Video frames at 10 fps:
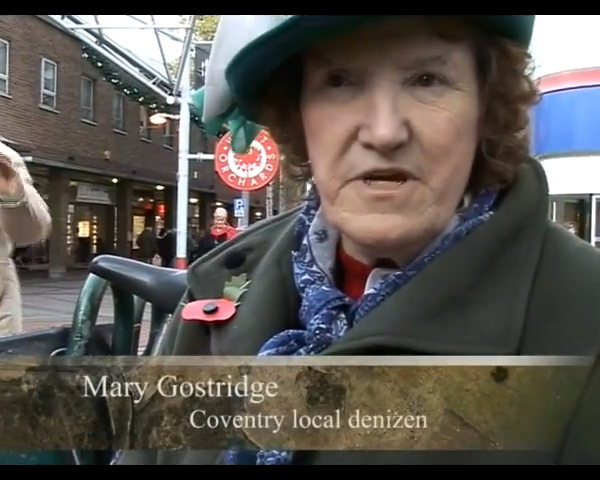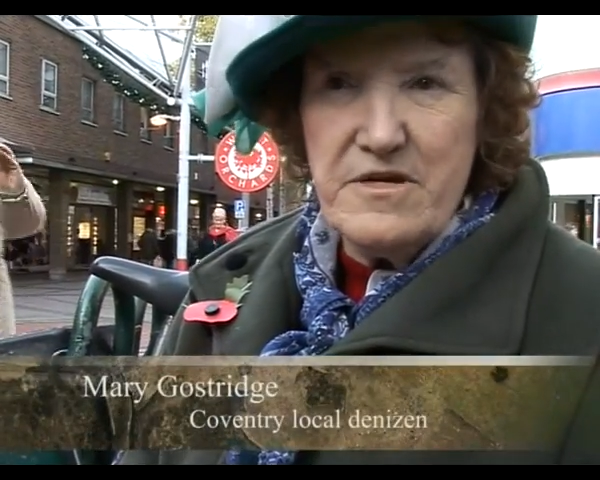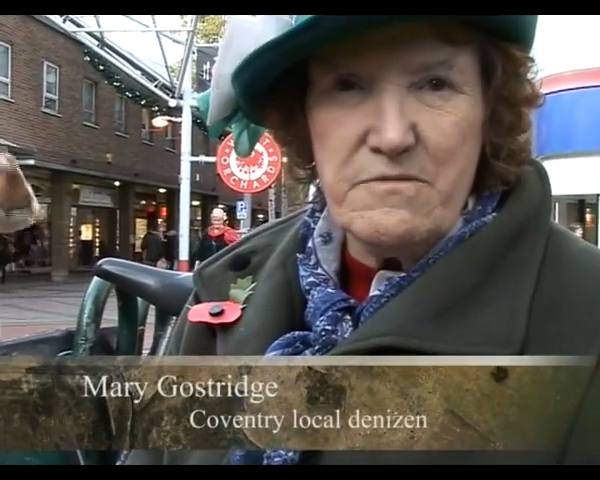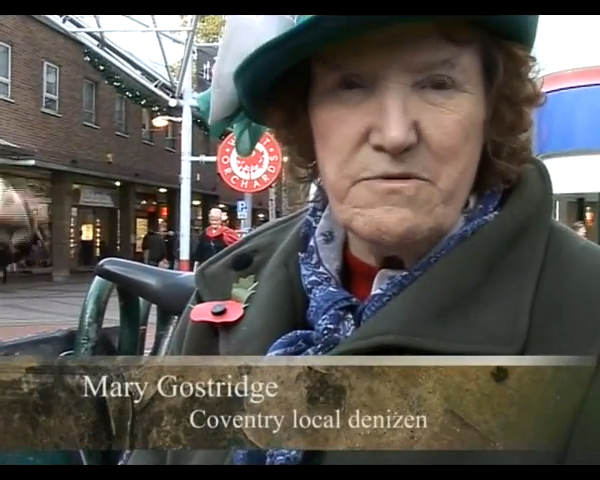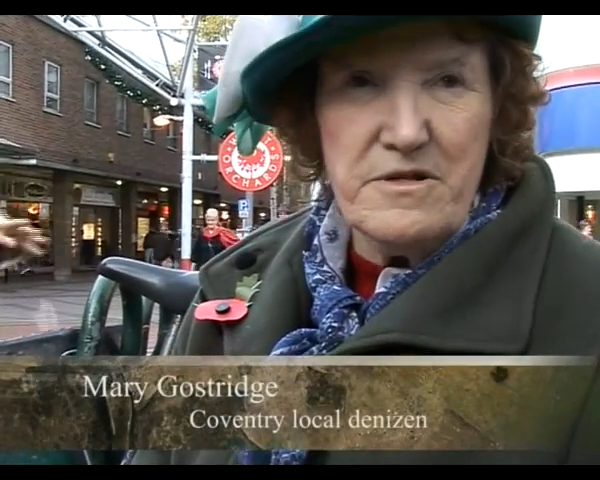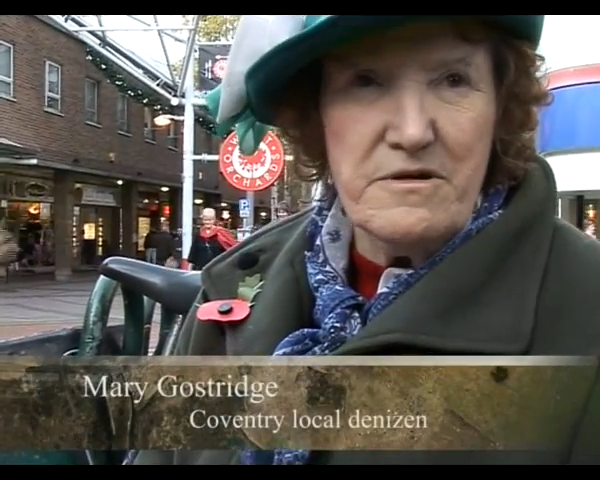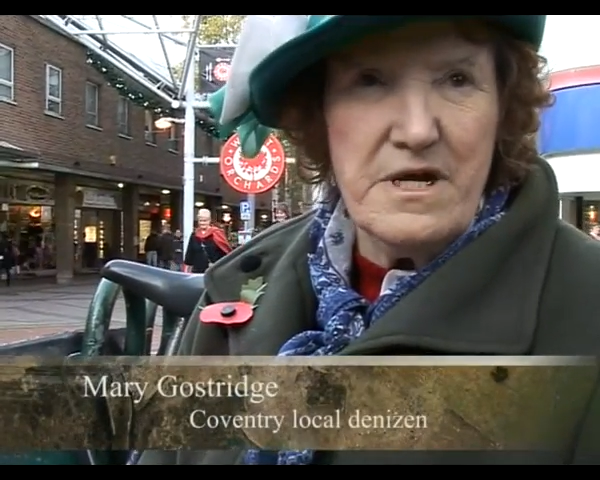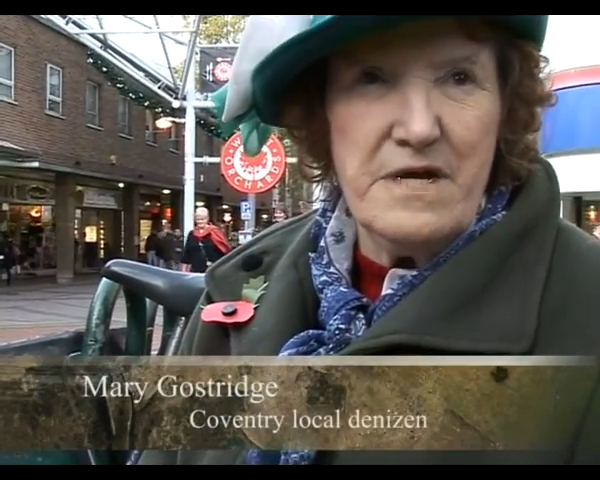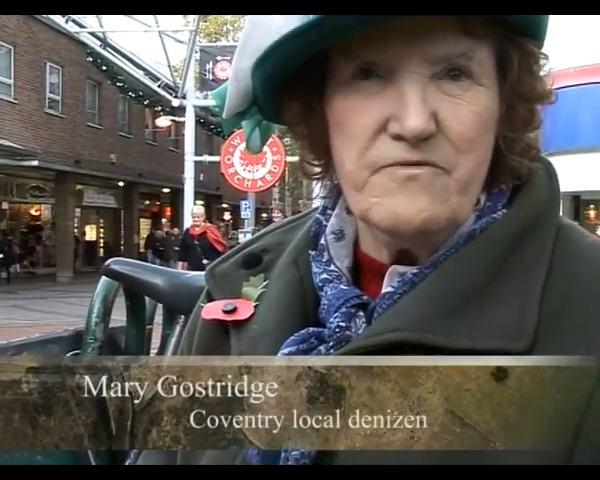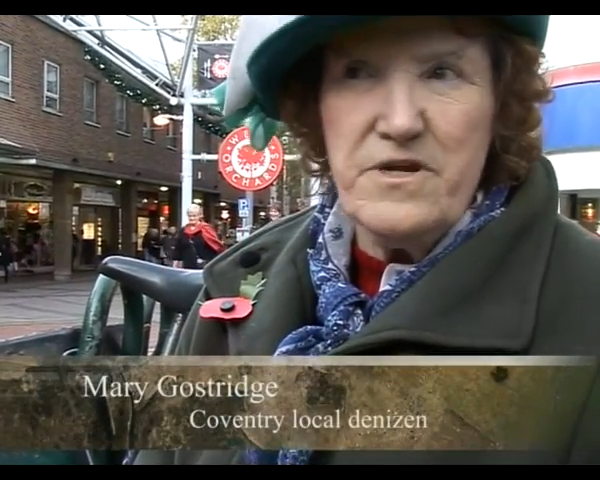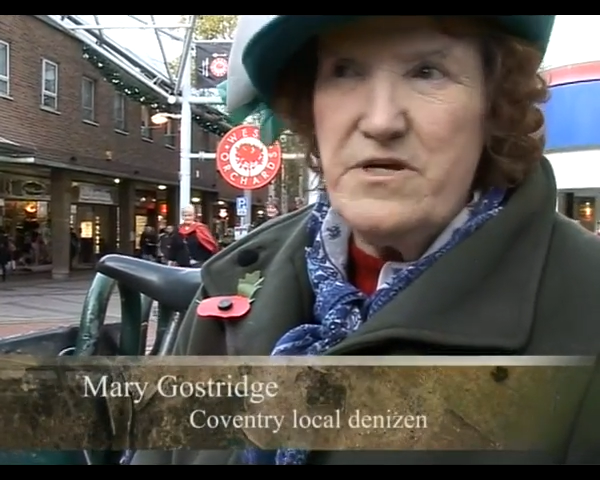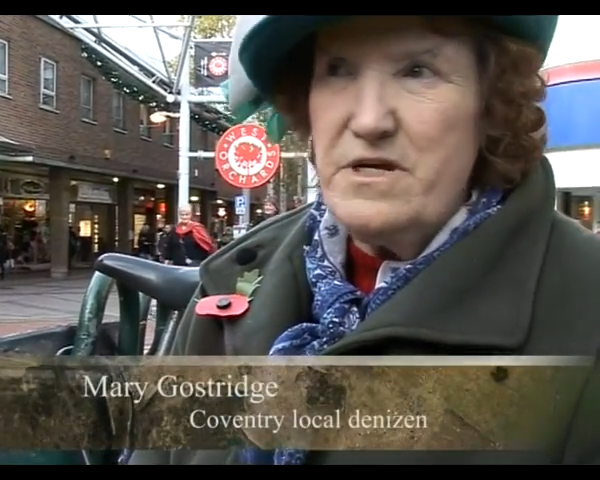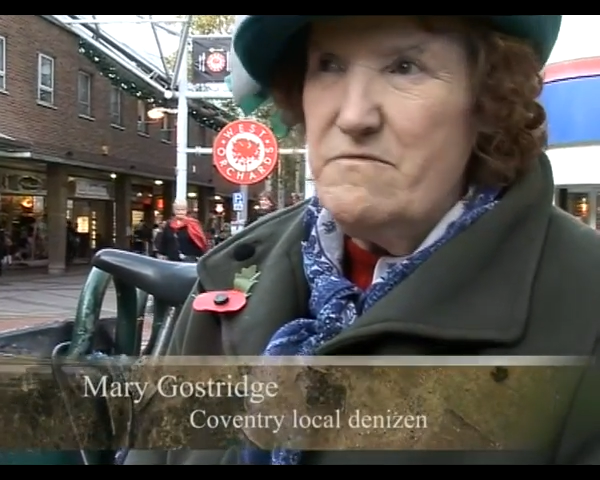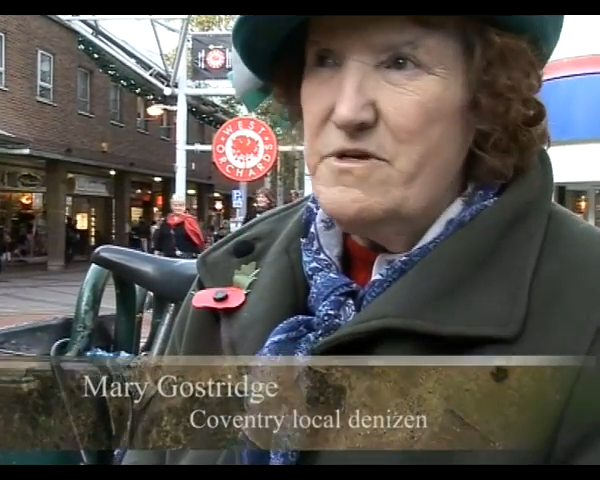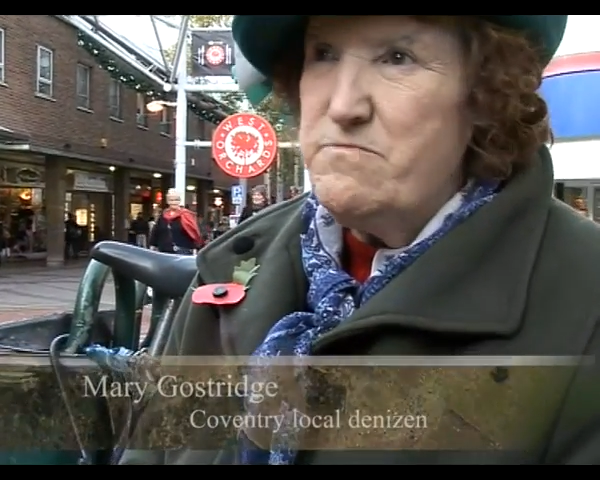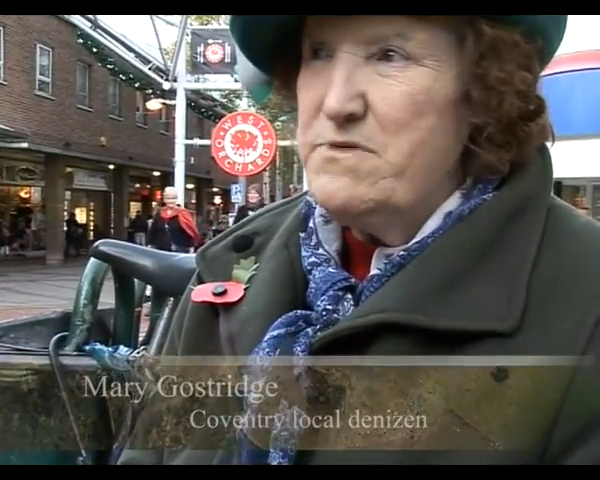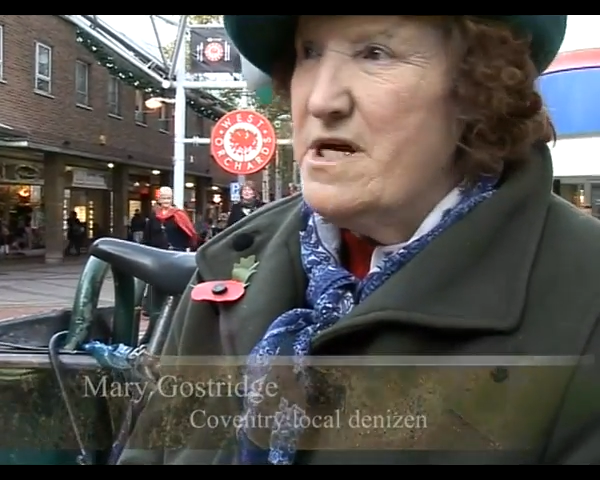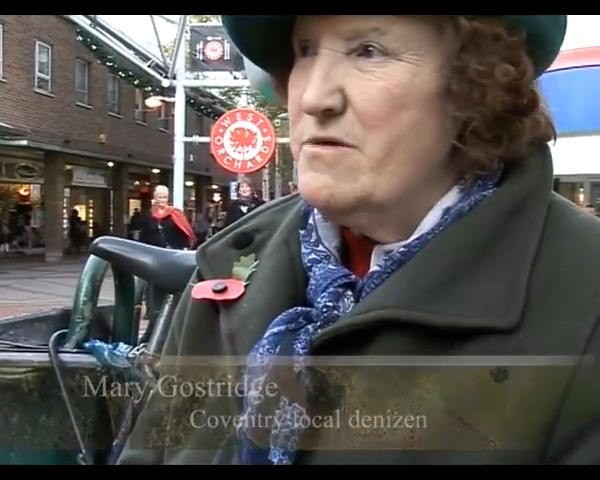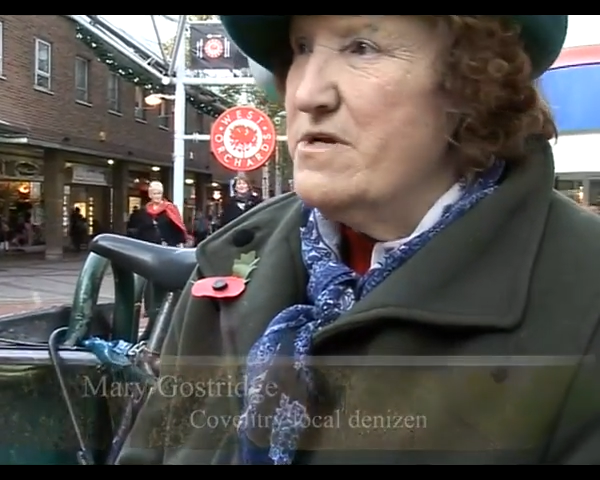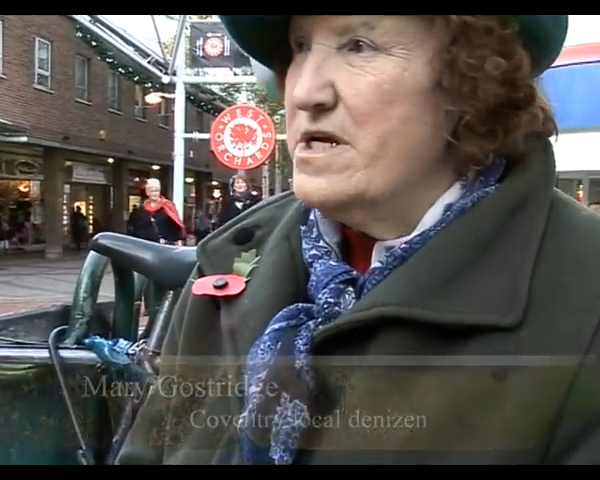terrible. Everything was
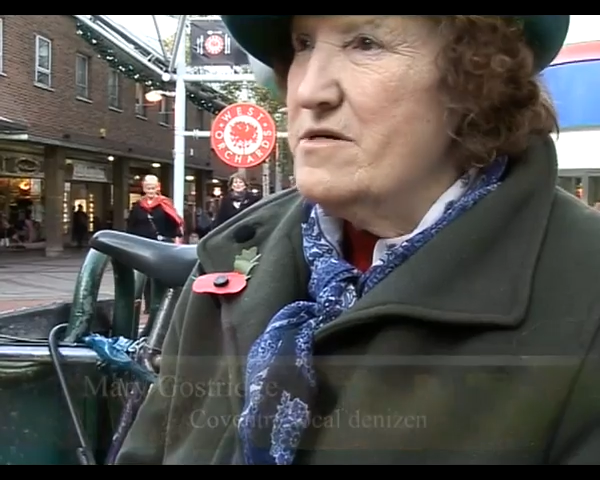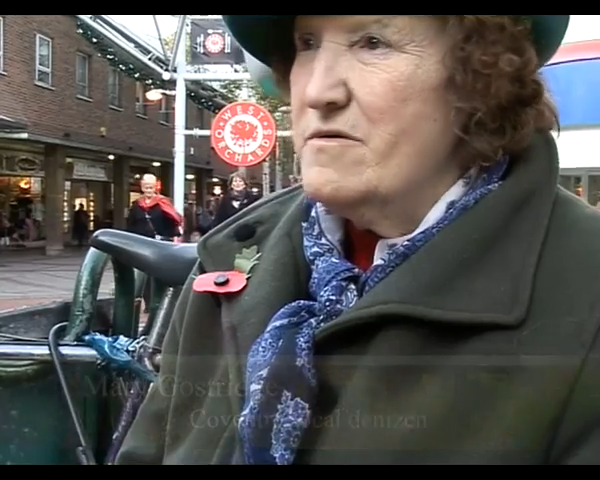blown in,